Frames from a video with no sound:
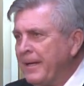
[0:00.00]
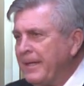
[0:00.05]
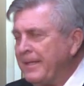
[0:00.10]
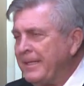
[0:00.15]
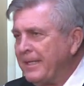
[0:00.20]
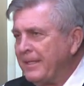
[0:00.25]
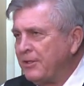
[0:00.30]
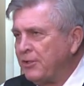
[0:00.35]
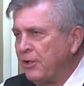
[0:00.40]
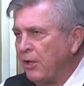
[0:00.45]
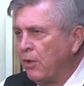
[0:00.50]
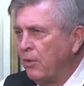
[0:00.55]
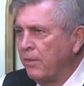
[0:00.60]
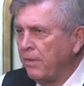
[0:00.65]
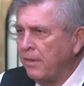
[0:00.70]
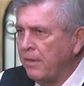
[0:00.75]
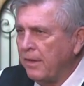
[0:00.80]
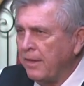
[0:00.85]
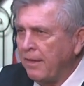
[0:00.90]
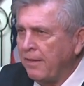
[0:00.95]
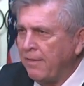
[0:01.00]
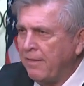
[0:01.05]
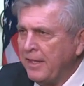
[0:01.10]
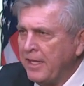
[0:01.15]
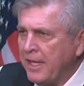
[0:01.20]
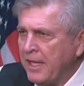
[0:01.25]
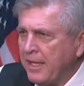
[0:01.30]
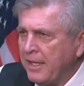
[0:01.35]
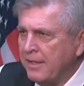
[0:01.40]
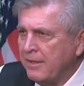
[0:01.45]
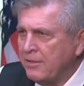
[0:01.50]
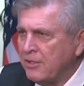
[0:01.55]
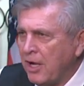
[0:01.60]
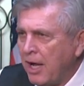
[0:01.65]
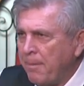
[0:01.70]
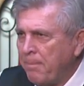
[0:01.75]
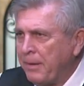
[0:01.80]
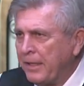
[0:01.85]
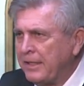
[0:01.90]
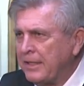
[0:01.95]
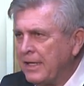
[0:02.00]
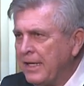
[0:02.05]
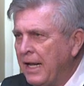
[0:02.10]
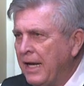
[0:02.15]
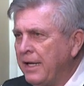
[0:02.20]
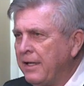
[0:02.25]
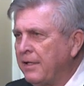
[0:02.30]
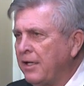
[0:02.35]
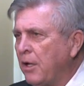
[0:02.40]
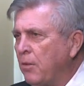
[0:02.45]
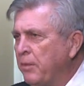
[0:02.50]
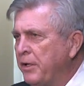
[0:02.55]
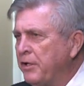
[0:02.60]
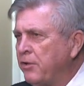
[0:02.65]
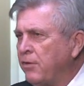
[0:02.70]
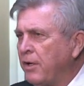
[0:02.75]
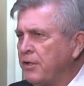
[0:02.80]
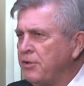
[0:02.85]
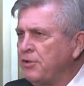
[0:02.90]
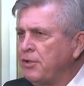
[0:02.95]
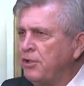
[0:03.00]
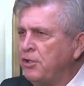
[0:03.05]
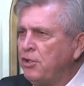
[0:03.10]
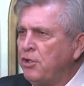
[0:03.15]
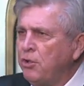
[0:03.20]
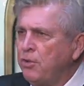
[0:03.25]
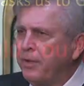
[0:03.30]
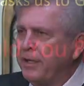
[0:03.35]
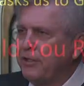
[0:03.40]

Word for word: so the topic tonight, can we trust the two-edged